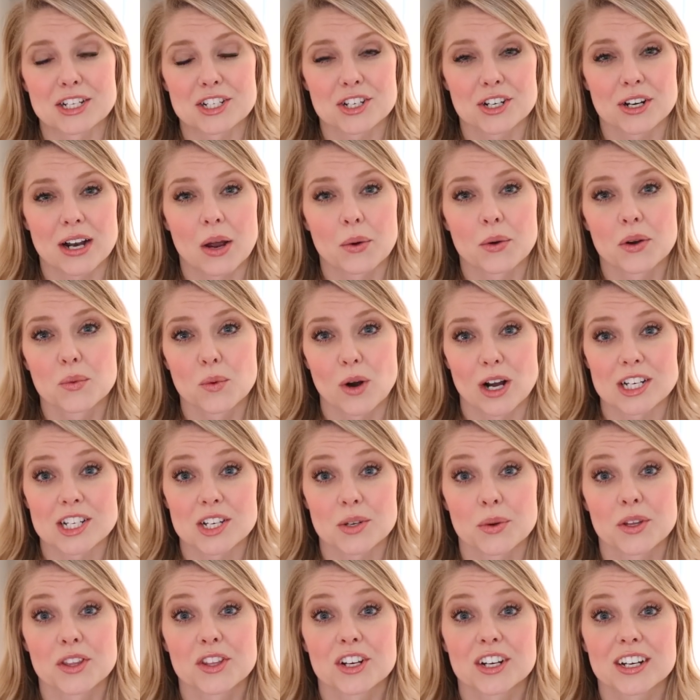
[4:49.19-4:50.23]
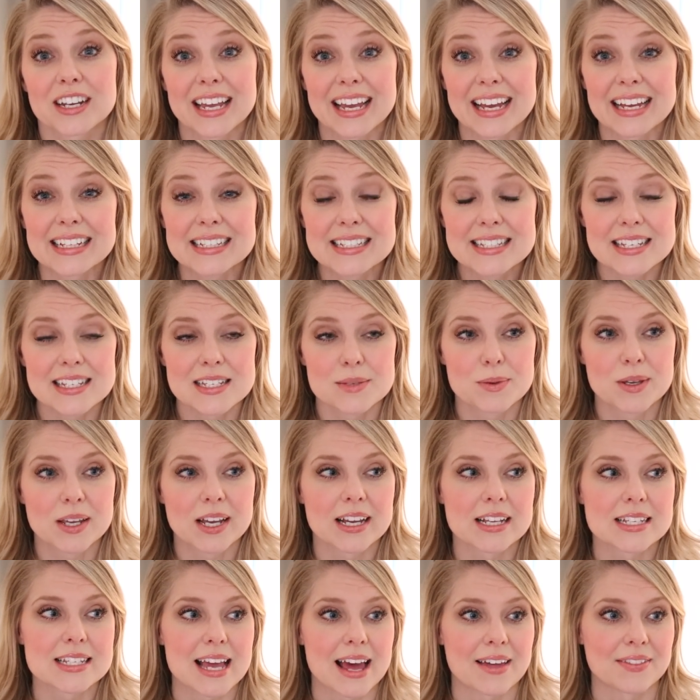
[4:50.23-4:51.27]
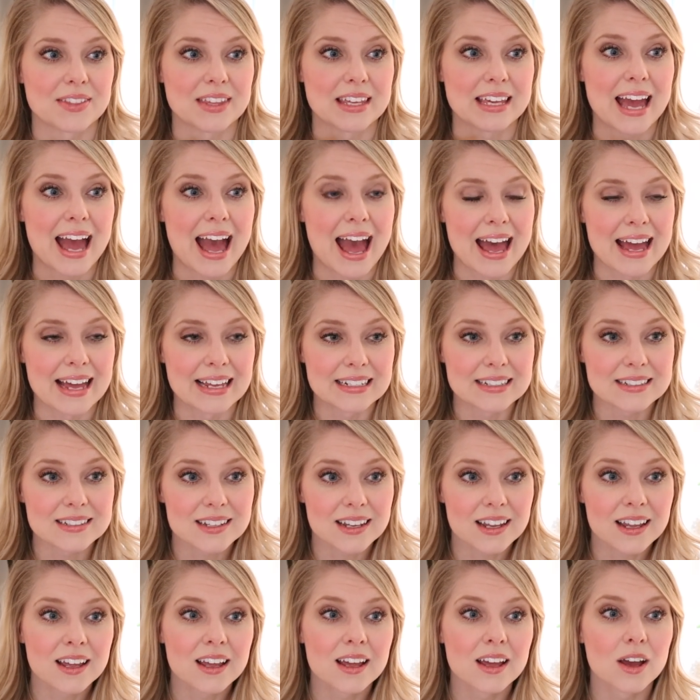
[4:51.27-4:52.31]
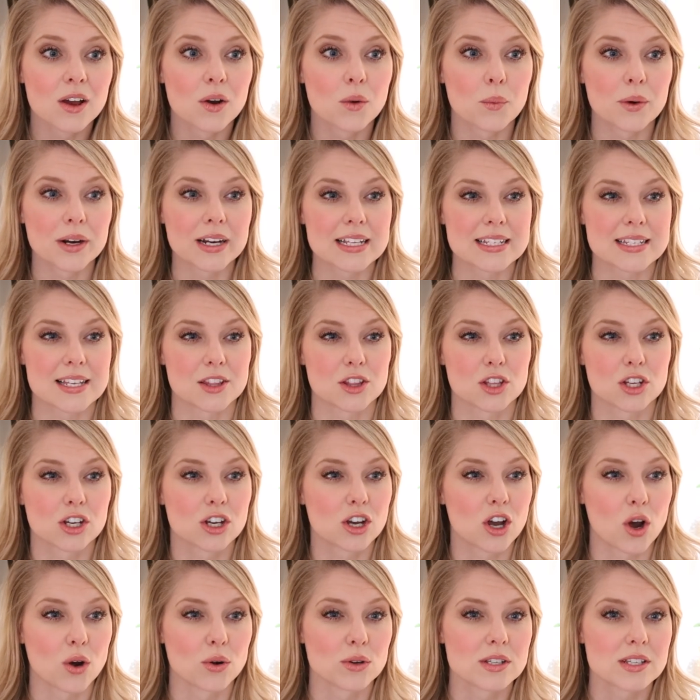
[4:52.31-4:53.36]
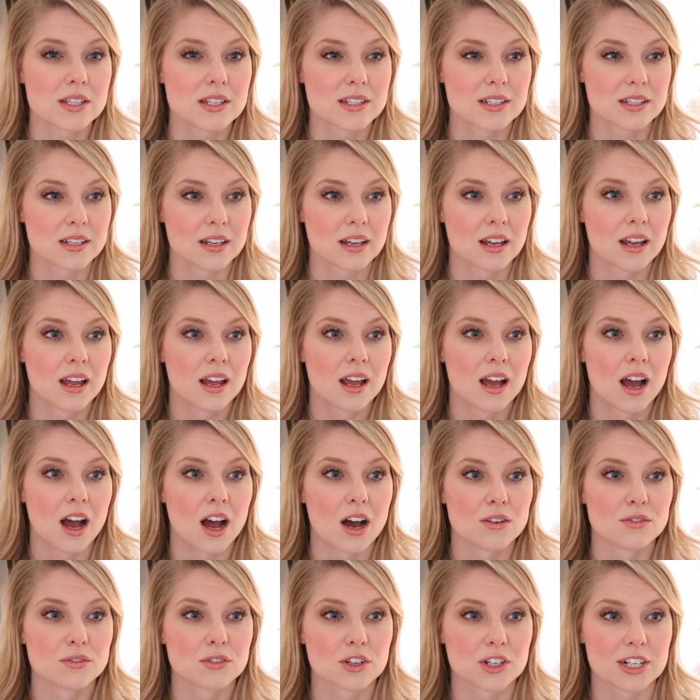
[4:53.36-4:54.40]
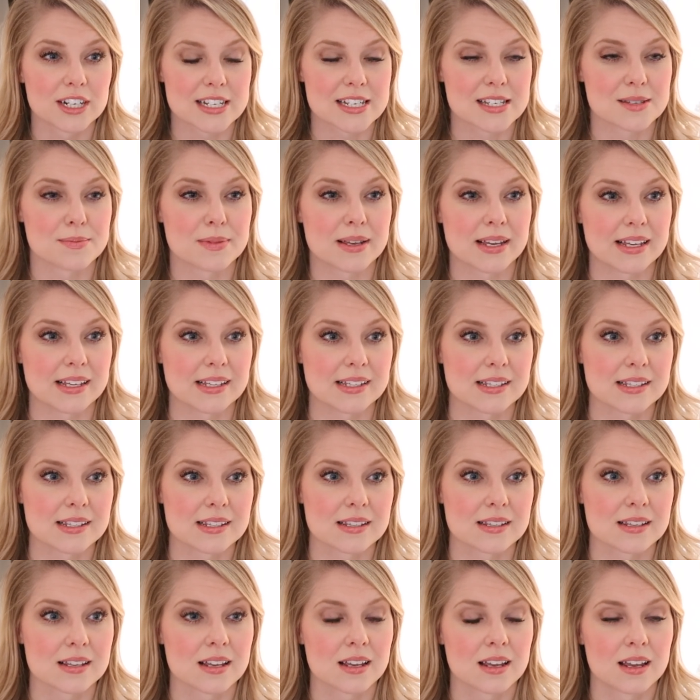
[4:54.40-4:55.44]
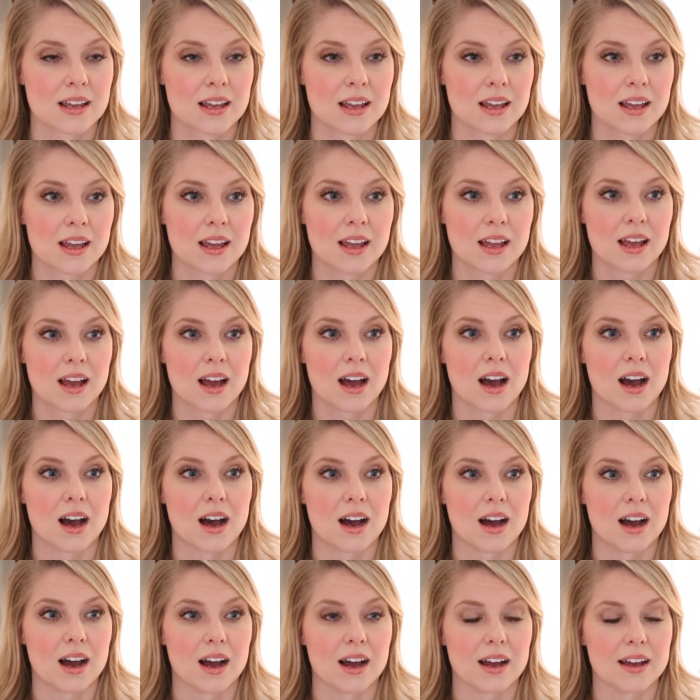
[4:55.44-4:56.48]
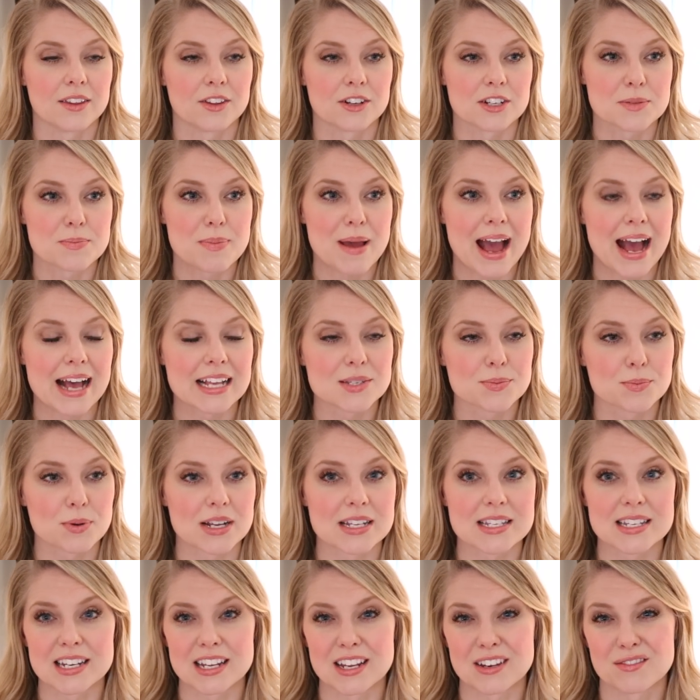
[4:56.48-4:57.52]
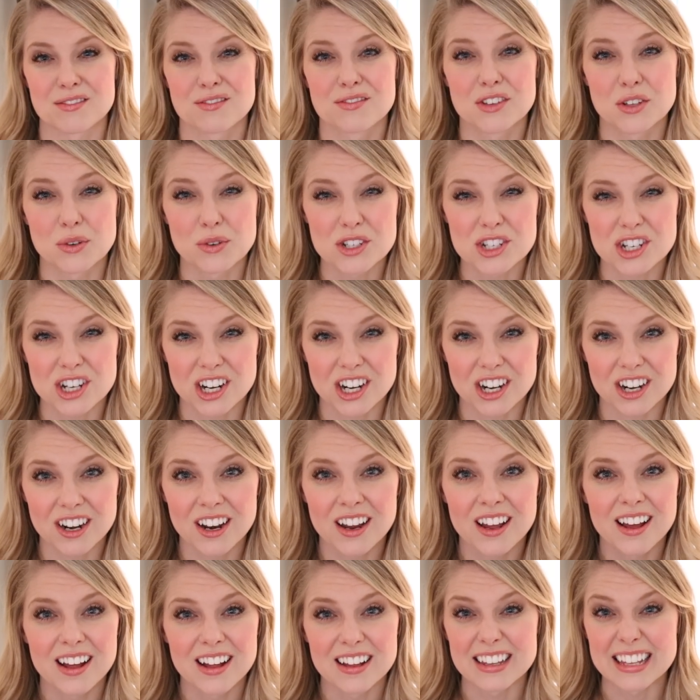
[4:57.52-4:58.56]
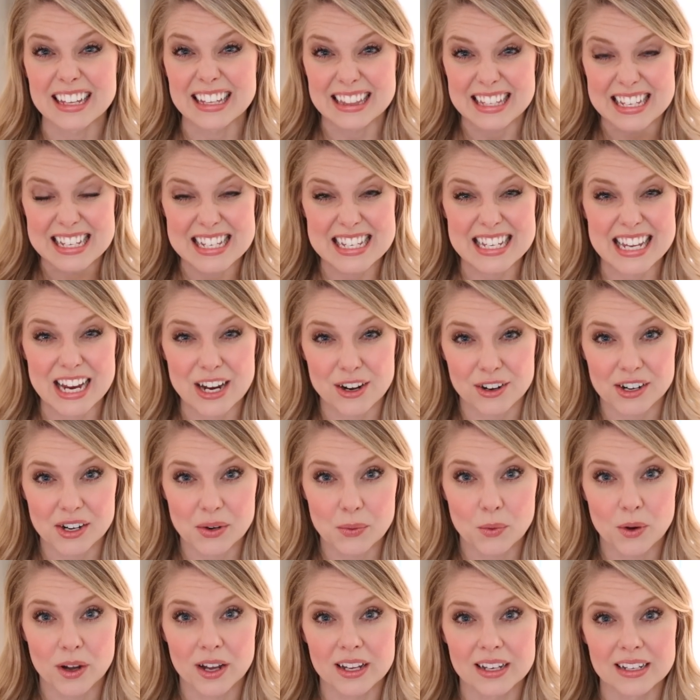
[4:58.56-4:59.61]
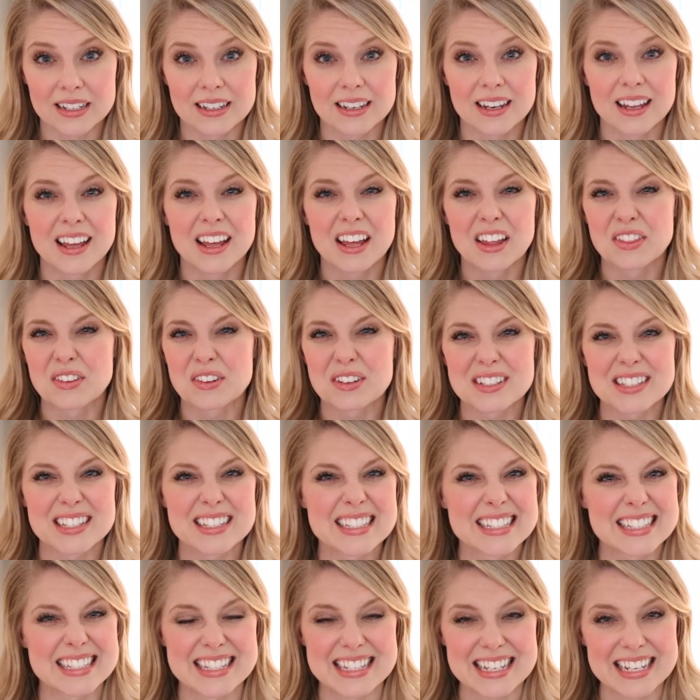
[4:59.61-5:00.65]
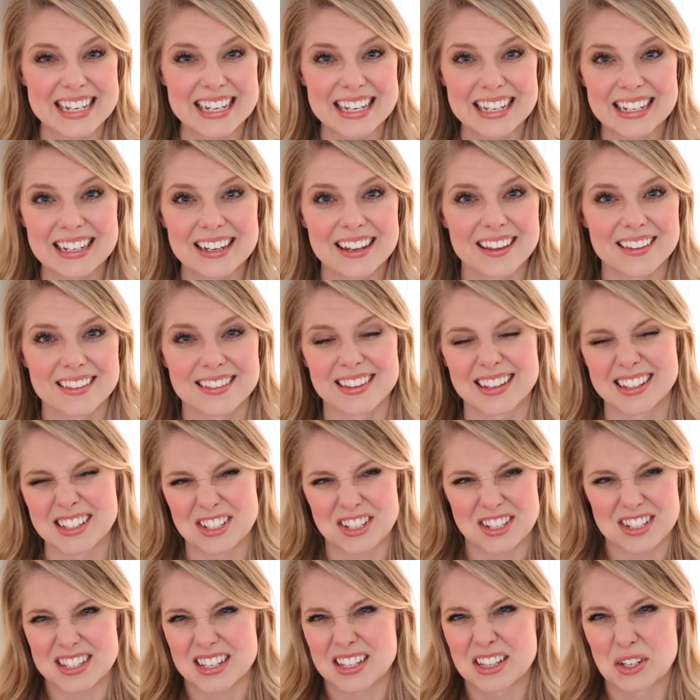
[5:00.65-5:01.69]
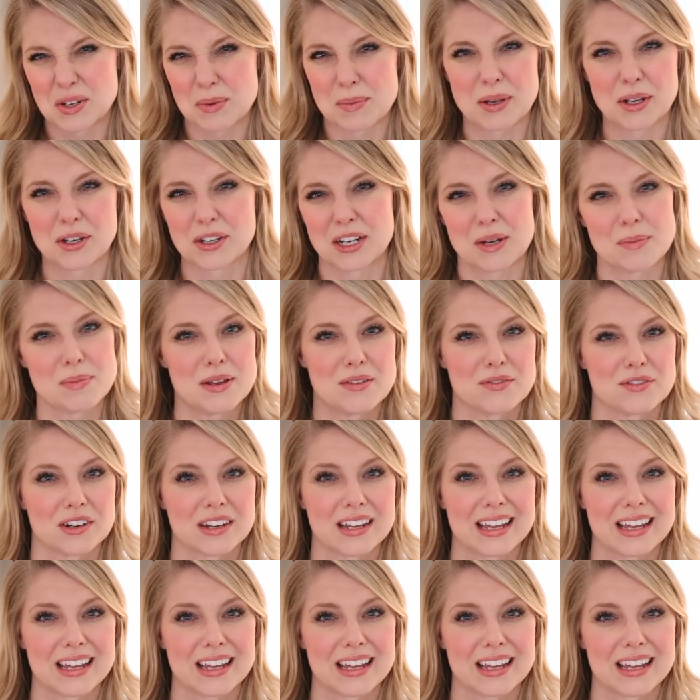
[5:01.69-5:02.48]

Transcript: sure I would watch it with your kids is because at the end, what is it, the Ghost of Christmas, There's past, present, and future, like the scary one. There's a scene that's just a little bit creepy for